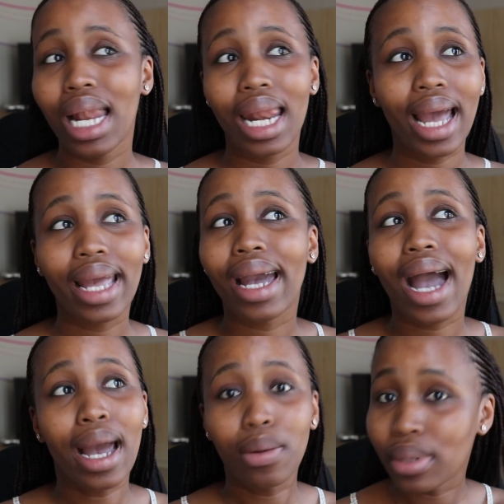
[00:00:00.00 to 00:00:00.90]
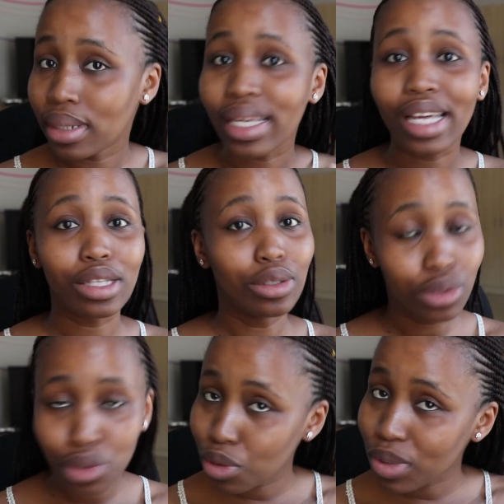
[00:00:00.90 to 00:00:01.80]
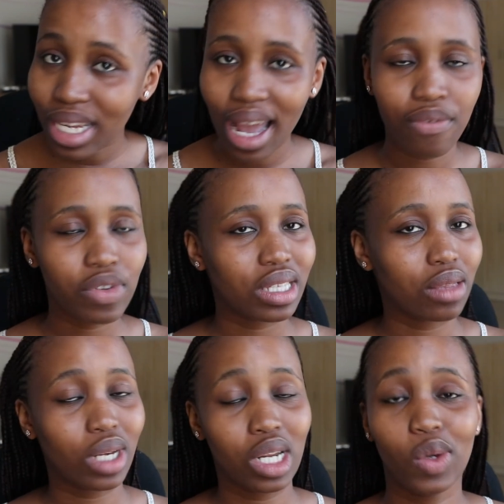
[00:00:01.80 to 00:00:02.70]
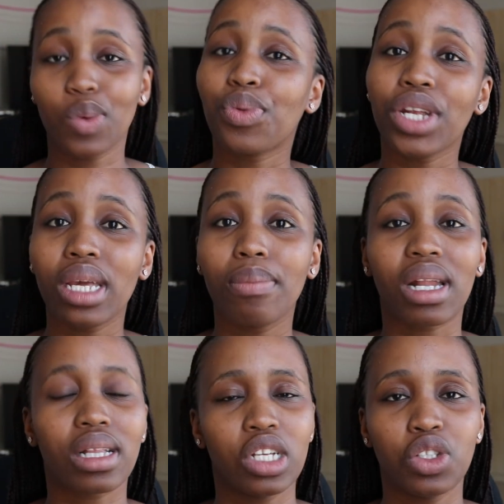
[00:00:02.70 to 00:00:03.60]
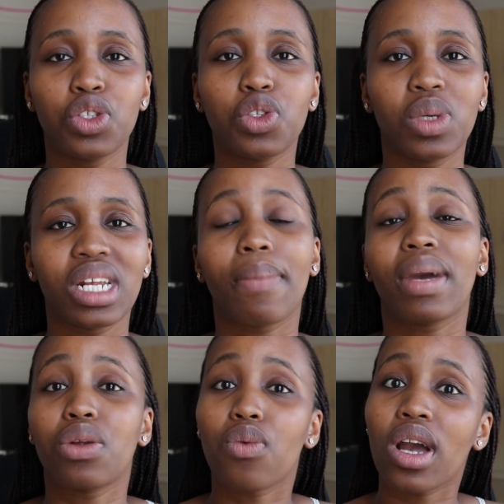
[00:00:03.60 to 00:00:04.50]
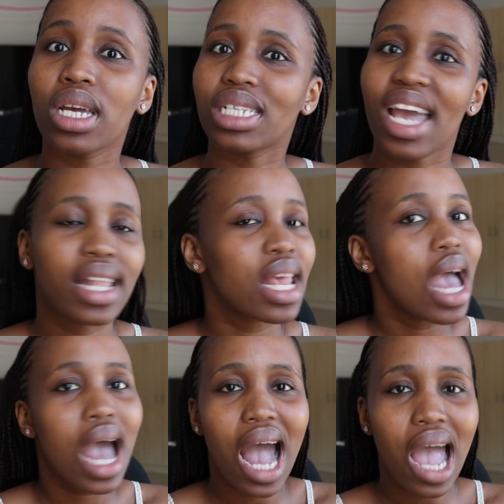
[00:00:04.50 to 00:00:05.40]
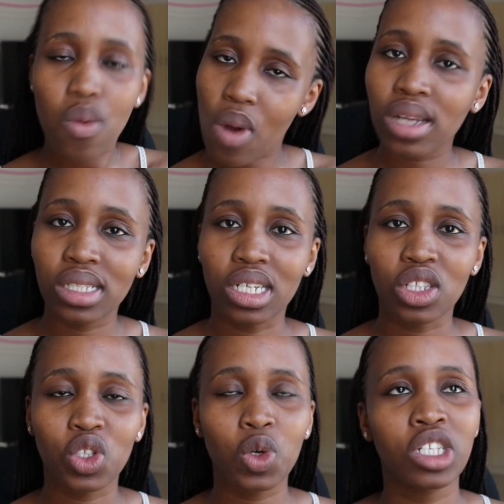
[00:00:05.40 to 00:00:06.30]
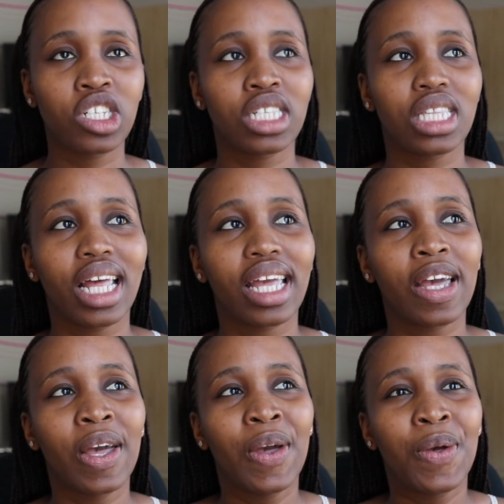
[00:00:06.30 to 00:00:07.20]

Like I will get used to it. At first I thought it didn't look pretty, but I'll get used to it and I'm gonna rock it. And I rocked it. So it's just like